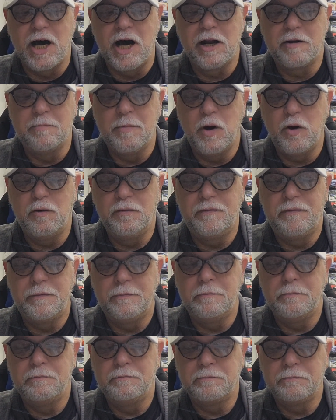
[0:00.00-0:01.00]
automotive
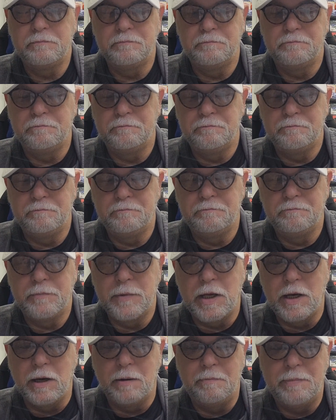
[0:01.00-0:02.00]

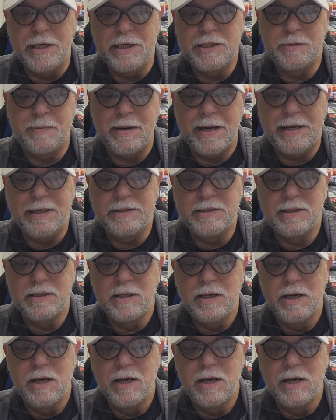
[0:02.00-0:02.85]
base paint.